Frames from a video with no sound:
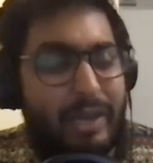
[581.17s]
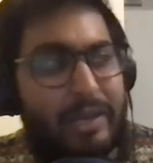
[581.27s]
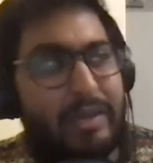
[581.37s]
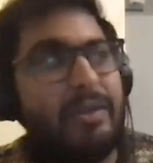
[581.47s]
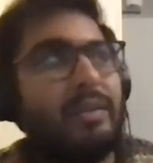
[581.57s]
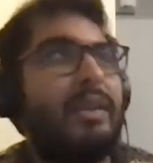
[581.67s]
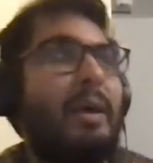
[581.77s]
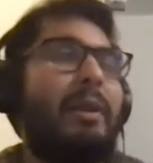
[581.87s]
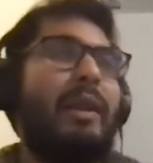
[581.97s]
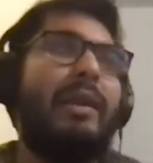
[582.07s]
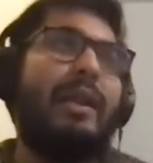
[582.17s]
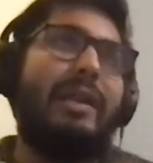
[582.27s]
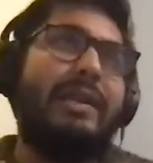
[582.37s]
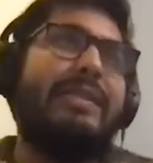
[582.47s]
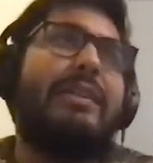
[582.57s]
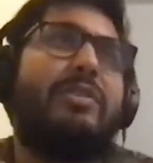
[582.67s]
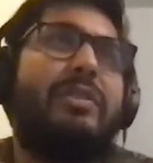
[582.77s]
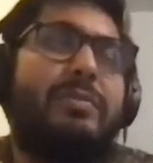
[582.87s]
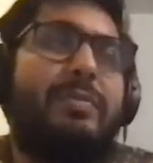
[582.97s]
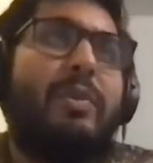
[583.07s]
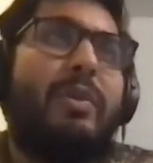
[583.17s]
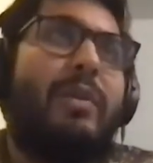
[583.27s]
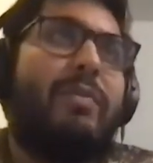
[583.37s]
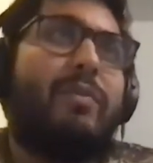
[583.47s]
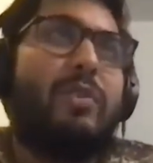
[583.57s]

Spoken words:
like, let's actually, kind of